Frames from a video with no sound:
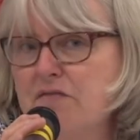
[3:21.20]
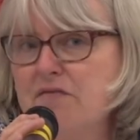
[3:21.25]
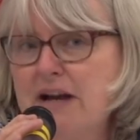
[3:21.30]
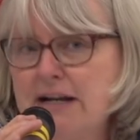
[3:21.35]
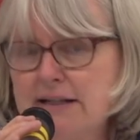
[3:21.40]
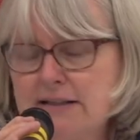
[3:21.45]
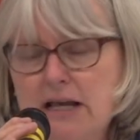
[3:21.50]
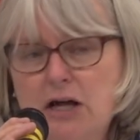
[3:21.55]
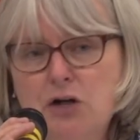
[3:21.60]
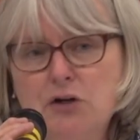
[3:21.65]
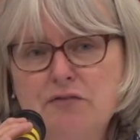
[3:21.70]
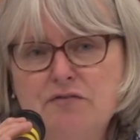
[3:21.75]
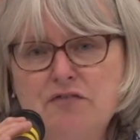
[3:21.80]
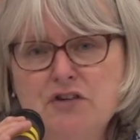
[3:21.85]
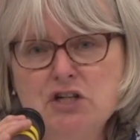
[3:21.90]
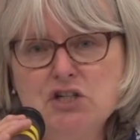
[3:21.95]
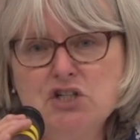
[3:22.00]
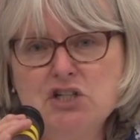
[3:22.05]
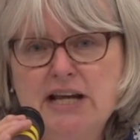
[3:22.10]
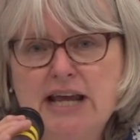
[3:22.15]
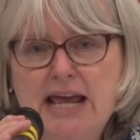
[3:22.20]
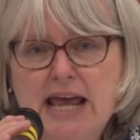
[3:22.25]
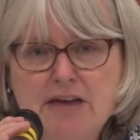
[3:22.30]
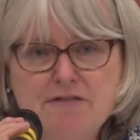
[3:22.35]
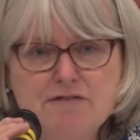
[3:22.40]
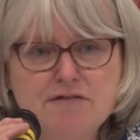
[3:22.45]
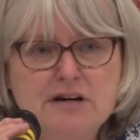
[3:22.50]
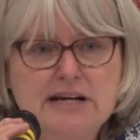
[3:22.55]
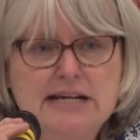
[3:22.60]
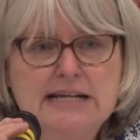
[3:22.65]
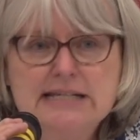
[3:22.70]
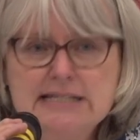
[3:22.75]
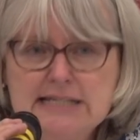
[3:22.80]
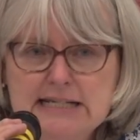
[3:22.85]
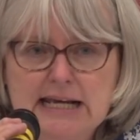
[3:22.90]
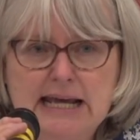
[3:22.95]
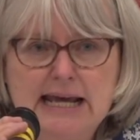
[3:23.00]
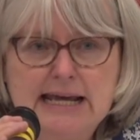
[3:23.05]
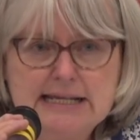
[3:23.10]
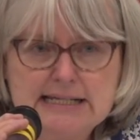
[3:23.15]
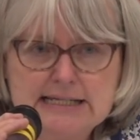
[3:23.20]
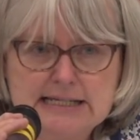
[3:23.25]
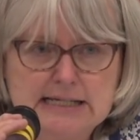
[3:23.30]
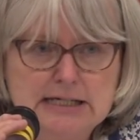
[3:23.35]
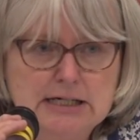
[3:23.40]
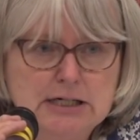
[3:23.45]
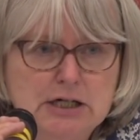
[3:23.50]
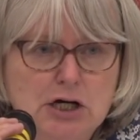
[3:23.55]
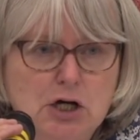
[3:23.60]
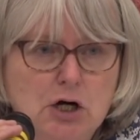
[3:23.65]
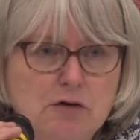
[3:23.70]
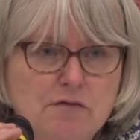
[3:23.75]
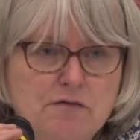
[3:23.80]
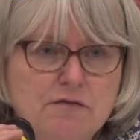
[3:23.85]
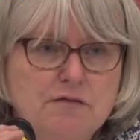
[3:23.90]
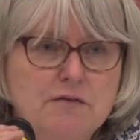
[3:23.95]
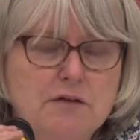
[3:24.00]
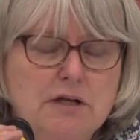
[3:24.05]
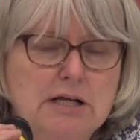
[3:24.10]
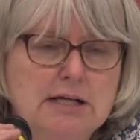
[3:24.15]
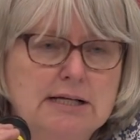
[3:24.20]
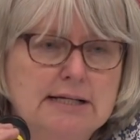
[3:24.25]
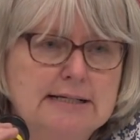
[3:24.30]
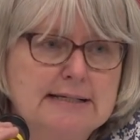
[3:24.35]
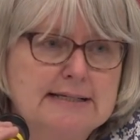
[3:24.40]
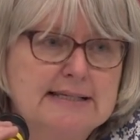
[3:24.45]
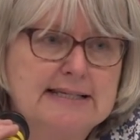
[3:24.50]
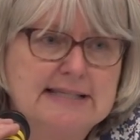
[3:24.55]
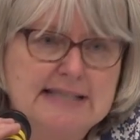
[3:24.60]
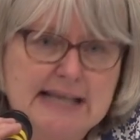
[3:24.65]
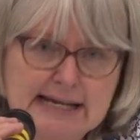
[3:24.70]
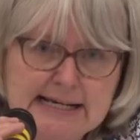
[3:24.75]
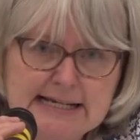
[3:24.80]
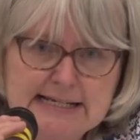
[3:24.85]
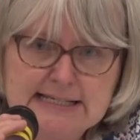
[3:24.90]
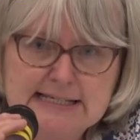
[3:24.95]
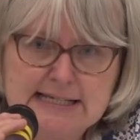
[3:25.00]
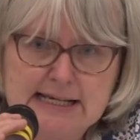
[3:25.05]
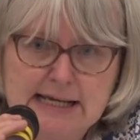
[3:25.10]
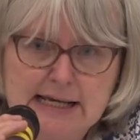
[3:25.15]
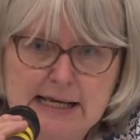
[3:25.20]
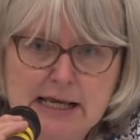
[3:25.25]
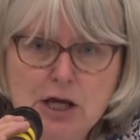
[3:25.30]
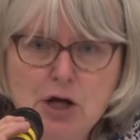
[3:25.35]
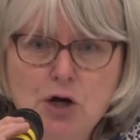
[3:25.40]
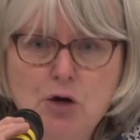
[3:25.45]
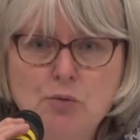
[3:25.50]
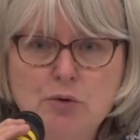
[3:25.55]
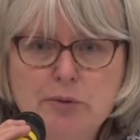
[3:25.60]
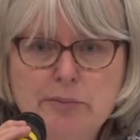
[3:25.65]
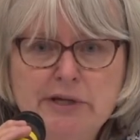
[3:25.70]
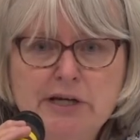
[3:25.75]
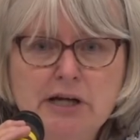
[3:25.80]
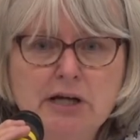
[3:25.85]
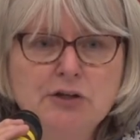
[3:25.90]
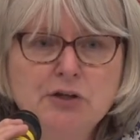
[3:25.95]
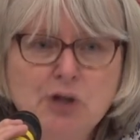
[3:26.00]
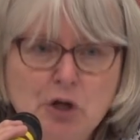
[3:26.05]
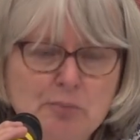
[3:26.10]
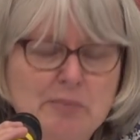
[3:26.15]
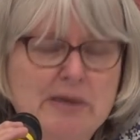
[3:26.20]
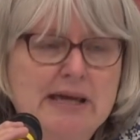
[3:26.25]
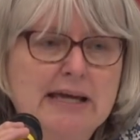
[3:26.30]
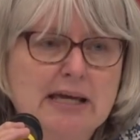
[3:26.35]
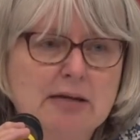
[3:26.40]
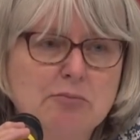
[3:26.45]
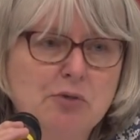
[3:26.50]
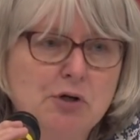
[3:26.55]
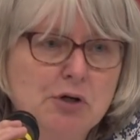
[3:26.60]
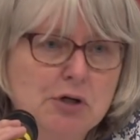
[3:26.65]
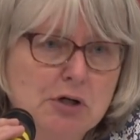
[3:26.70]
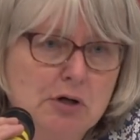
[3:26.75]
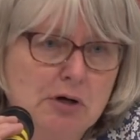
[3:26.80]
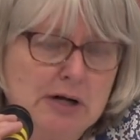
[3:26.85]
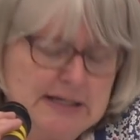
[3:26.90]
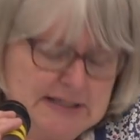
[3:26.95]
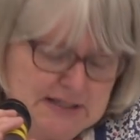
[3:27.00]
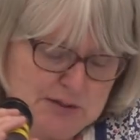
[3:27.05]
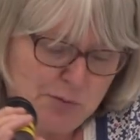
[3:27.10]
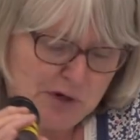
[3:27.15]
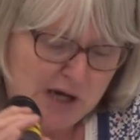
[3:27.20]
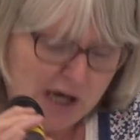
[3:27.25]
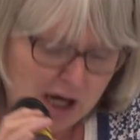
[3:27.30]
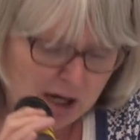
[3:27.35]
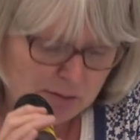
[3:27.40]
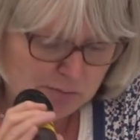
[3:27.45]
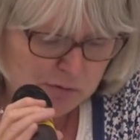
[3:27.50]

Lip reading: fact that on virtually every indicator of society, women are not making progress. We are